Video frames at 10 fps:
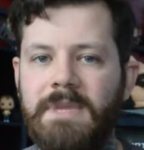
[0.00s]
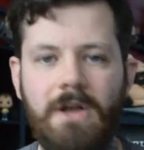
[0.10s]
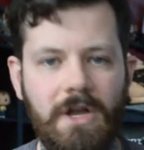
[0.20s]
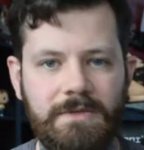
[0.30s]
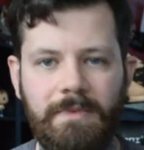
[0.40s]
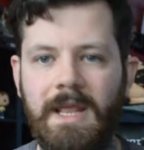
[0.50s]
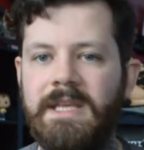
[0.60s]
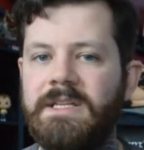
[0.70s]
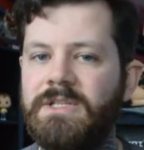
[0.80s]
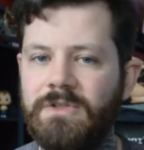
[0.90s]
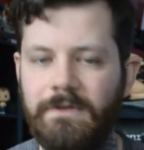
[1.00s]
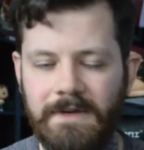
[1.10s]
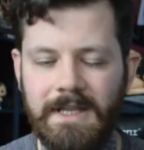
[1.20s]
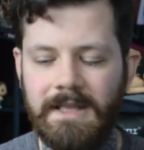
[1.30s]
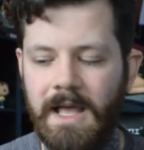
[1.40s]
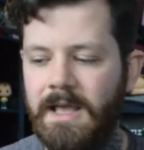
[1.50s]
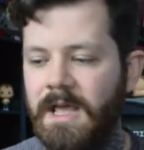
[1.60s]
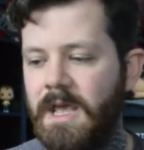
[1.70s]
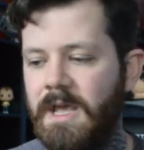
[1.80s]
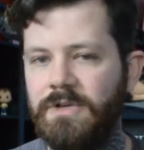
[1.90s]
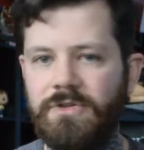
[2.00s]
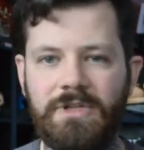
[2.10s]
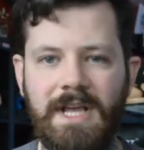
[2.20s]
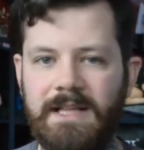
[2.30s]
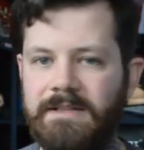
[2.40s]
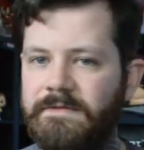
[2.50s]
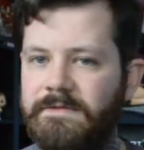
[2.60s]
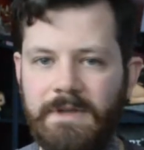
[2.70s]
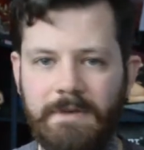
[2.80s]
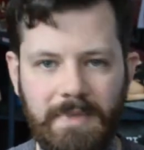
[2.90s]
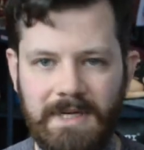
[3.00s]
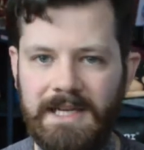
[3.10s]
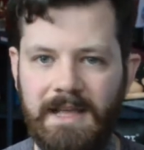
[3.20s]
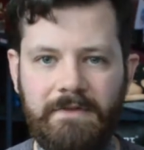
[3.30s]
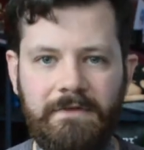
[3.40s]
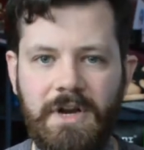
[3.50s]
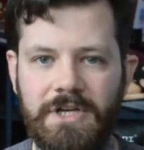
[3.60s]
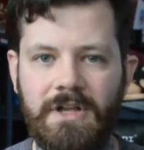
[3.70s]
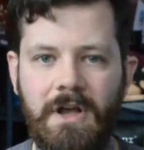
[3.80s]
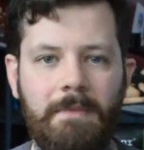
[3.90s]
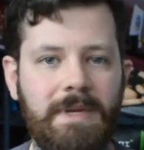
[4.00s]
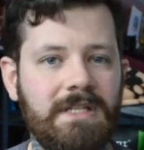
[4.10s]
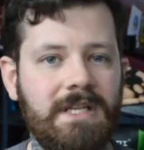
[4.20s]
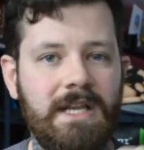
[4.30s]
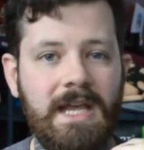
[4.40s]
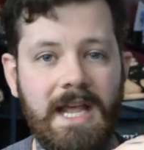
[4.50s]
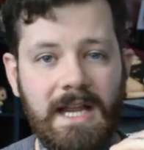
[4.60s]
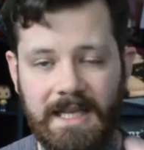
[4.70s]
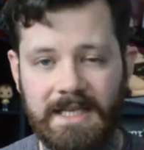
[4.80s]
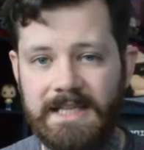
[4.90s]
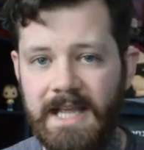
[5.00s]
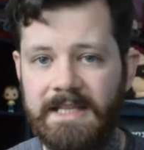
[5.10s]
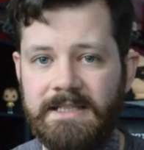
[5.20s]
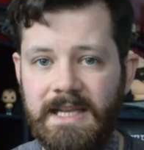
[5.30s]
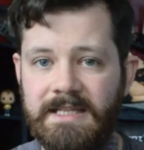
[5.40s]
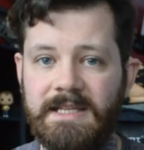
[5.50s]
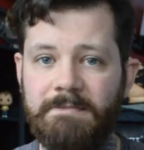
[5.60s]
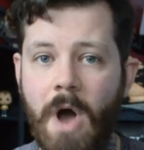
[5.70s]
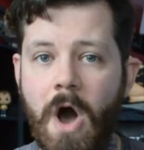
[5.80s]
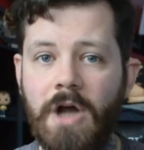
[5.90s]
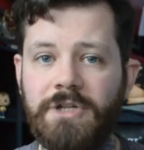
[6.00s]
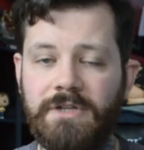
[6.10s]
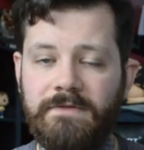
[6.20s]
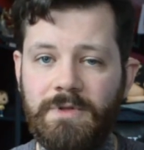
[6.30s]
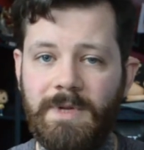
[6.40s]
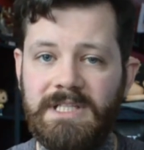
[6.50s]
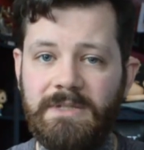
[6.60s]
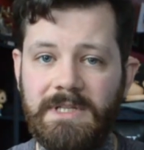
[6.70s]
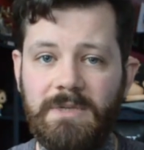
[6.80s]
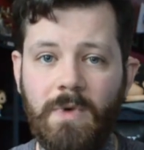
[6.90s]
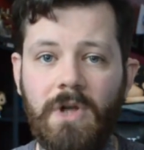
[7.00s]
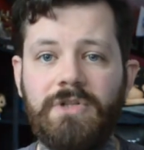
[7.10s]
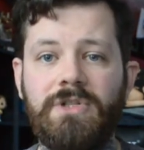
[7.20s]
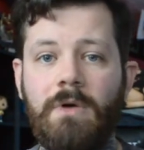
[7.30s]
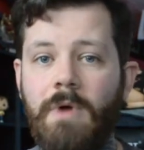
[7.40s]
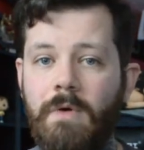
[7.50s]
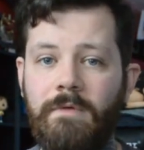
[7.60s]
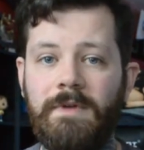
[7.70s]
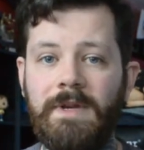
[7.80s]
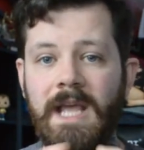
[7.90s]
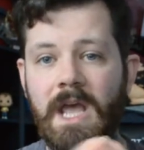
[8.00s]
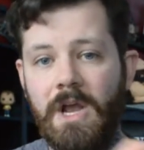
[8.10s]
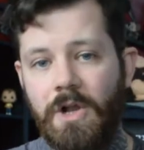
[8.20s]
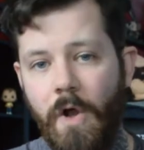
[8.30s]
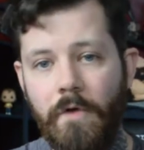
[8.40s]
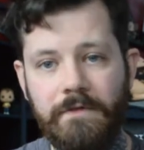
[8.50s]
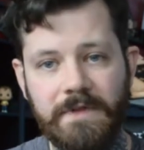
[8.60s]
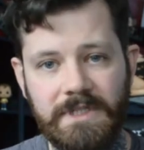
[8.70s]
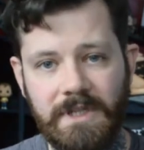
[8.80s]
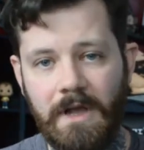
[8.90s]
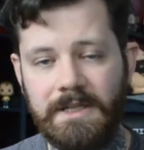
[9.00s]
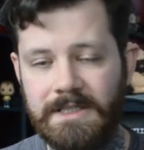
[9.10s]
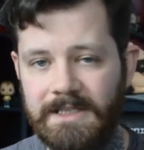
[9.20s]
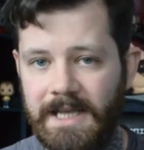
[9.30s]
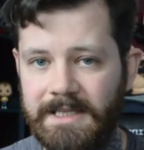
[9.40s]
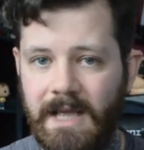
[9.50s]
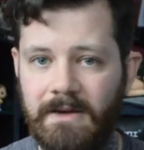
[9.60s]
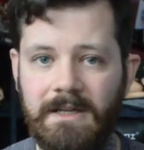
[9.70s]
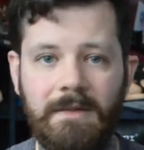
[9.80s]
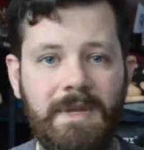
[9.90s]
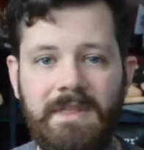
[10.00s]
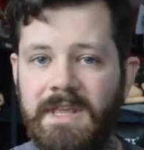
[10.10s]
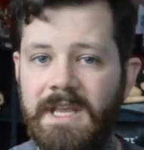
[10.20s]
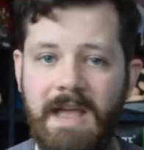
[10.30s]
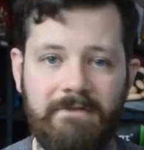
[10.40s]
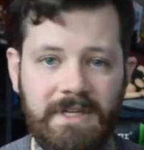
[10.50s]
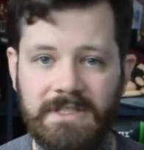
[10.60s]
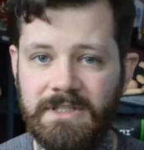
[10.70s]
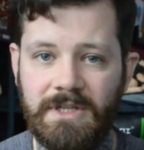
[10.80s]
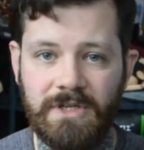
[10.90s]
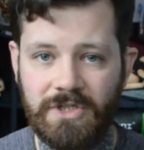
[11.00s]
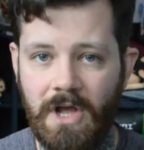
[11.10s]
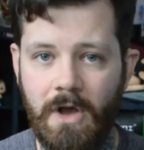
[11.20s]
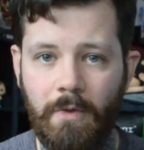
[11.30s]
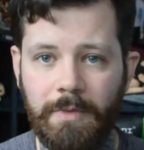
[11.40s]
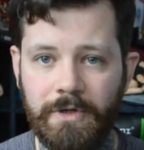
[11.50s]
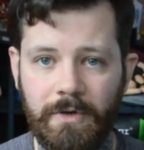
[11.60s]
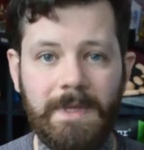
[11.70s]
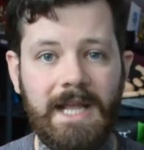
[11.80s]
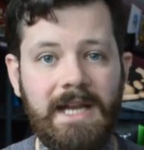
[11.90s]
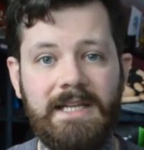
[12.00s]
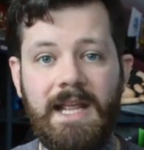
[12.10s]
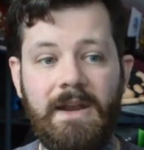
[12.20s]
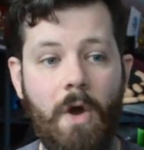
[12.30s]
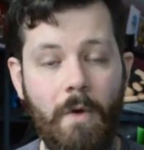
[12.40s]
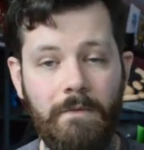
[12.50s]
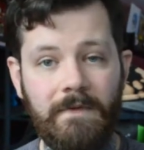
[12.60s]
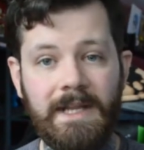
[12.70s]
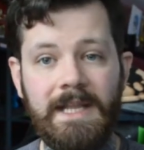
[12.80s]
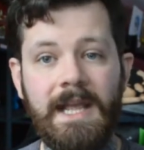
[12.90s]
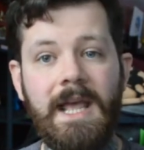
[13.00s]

me cosplays, stuff like that. Just kind of completely have a fresh start because, I, uh, like I said, it's, it's March of 2021, so hopefully COVID's starting to die down a little bit. I think everything's going to start opening up again, and then hopefully